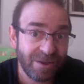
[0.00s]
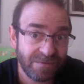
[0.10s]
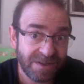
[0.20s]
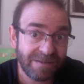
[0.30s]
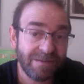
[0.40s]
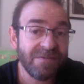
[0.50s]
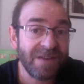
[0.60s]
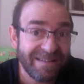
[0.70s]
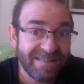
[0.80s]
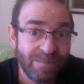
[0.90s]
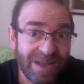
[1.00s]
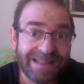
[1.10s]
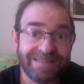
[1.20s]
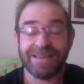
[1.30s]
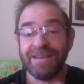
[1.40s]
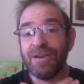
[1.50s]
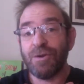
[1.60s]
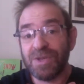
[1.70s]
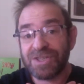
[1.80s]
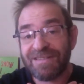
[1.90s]
of it, flexibility,
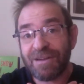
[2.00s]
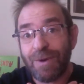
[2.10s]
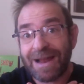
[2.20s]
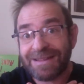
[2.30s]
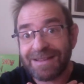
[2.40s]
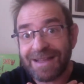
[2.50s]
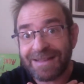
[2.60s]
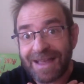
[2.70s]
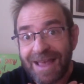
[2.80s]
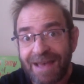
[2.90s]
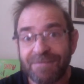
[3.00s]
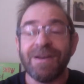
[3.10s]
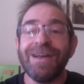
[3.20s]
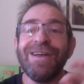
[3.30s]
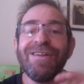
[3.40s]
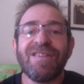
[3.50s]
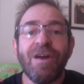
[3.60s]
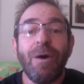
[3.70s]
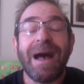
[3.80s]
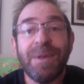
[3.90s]
which is a quality that I have.
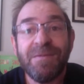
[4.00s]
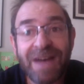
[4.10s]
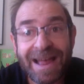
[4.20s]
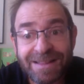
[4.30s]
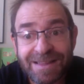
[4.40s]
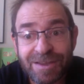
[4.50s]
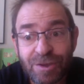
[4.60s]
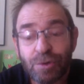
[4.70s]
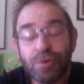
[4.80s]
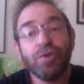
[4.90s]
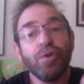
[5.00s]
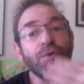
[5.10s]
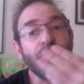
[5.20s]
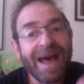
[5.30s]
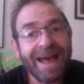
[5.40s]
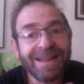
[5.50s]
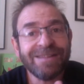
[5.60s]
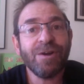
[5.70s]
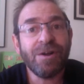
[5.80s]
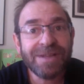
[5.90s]
So I'm inviting you to write
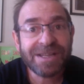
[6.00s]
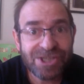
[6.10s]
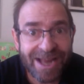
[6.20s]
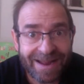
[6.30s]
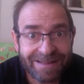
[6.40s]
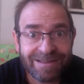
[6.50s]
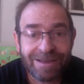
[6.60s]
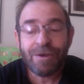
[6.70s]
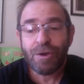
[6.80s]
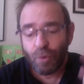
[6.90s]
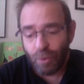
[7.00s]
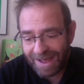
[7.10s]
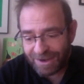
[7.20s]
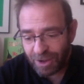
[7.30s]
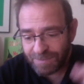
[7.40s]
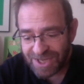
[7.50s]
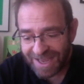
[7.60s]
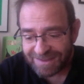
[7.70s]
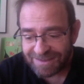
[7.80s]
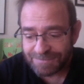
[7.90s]
on the chat one
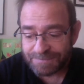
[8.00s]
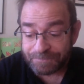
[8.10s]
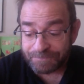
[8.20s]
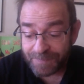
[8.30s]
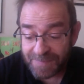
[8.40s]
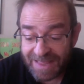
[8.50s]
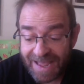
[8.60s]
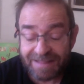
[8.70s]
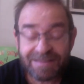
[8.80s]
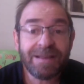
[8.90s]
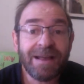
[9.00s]
object that